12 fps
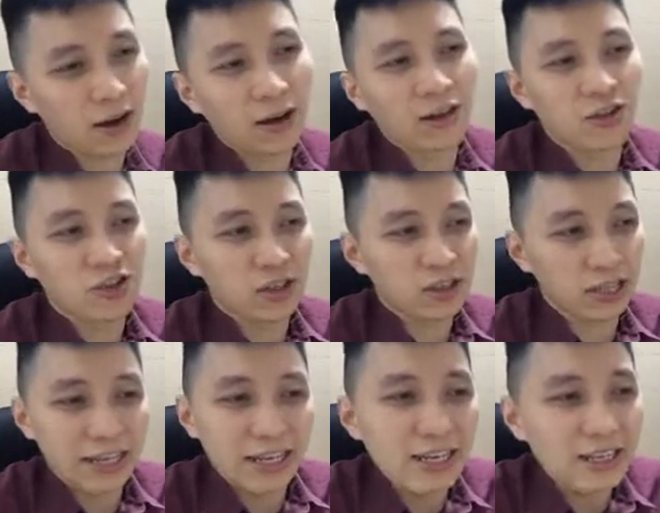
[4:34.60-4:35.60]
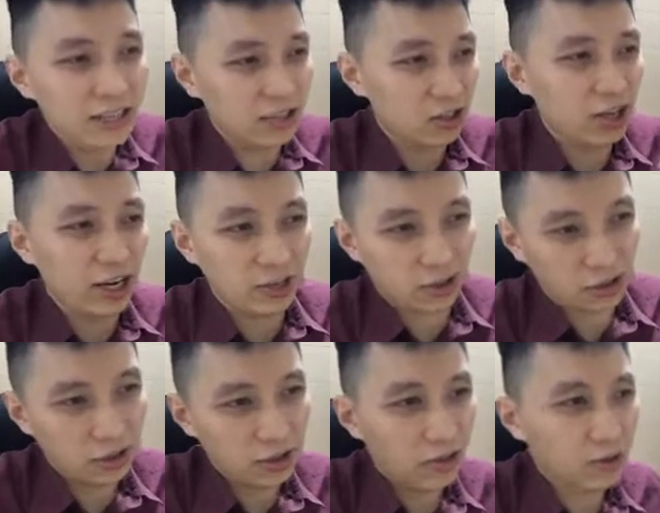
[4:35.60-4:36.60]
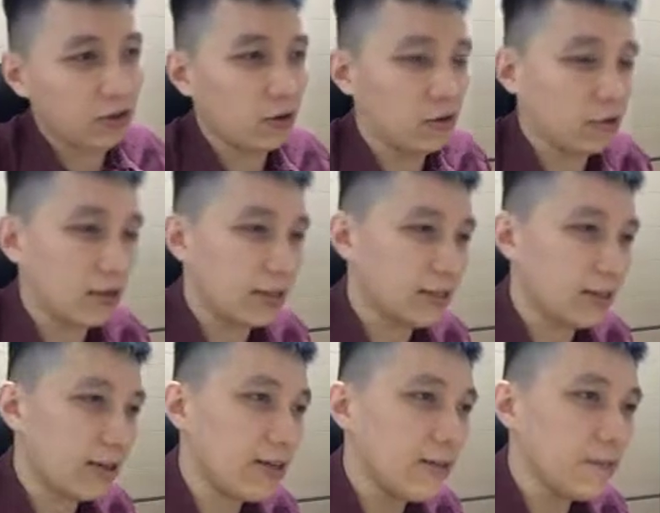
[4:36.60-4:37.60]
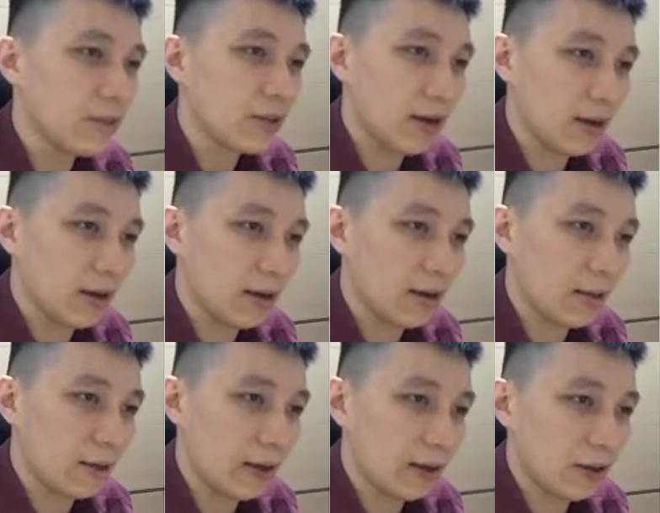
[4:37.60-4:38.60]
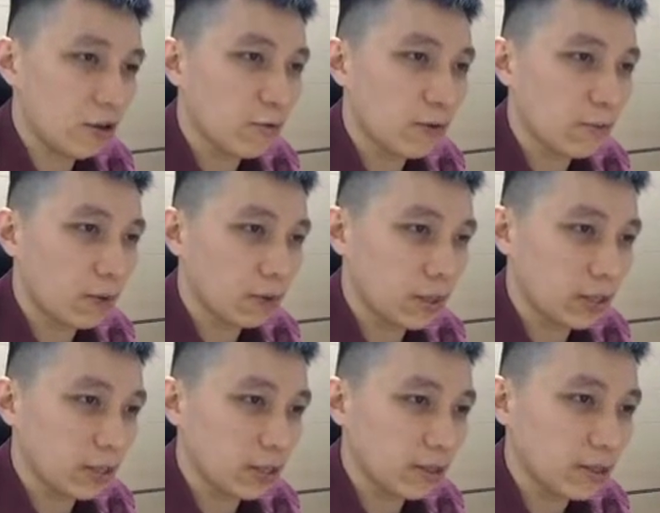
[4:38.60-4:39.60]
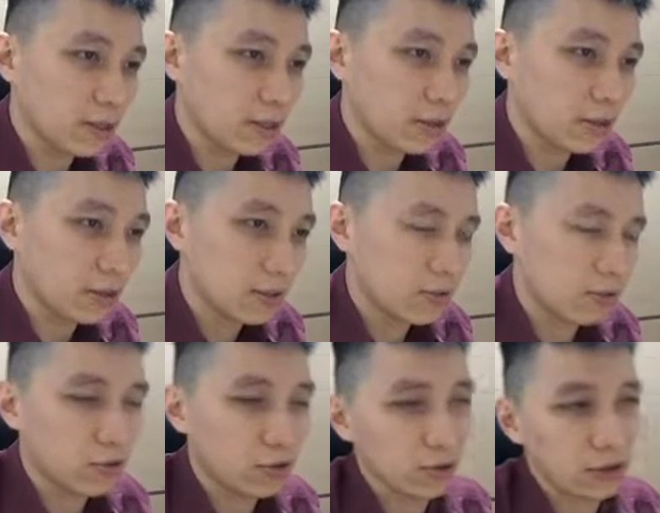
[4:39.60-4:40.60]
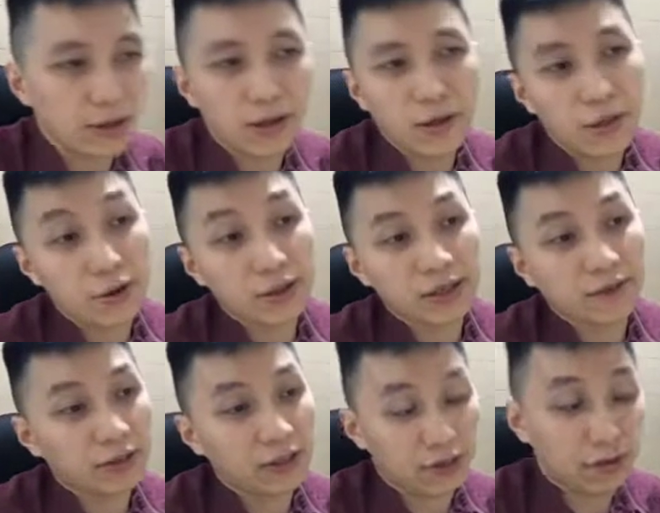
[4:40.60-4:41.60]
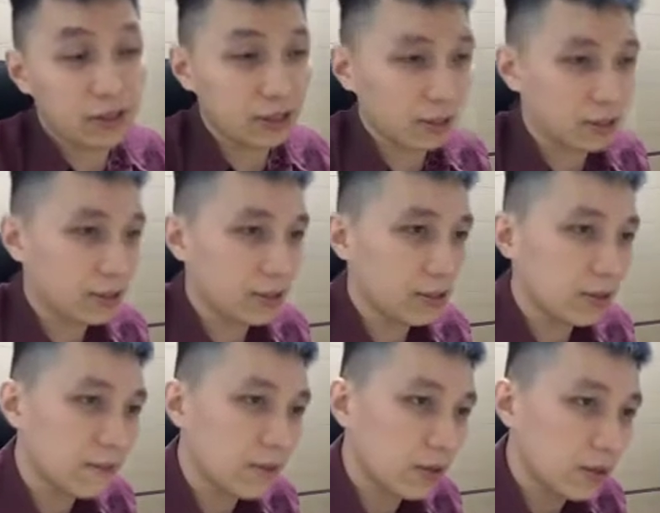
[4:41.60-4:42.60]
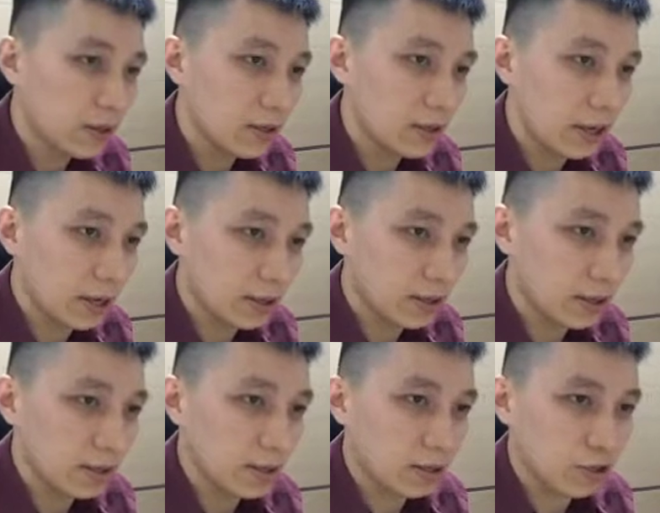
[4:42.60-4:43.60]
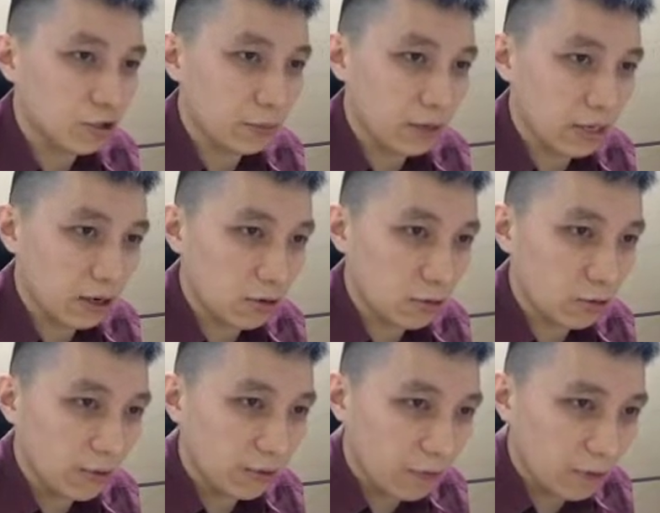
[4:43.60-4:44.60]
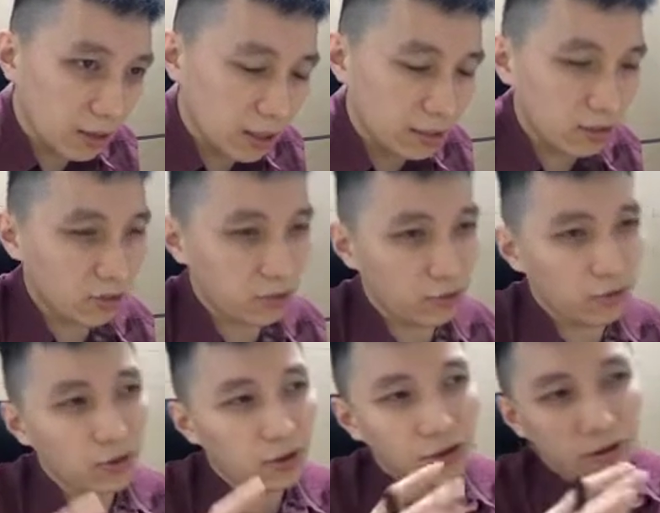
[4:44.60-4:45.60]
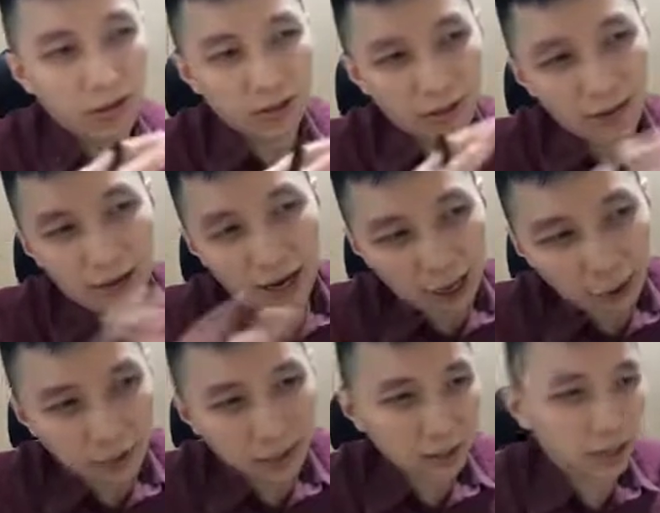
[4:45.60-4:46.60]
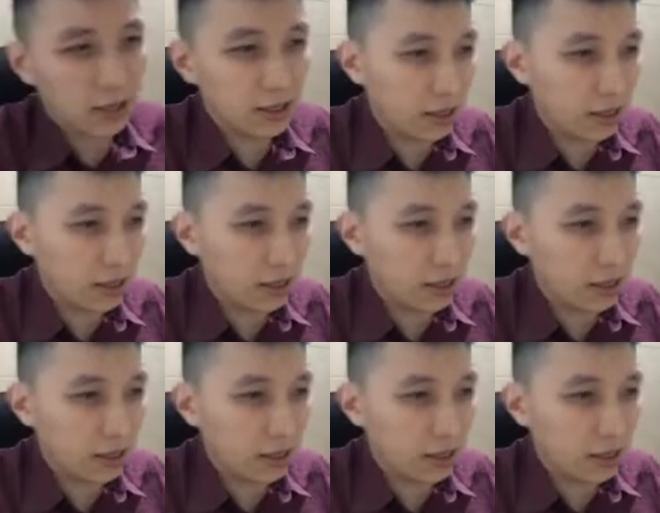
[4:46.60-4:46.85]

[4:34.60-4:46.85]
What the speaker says: It's just a linear change. So let's say a human body is usually 37 degrees Celsius, then it should be equivalent to how many K?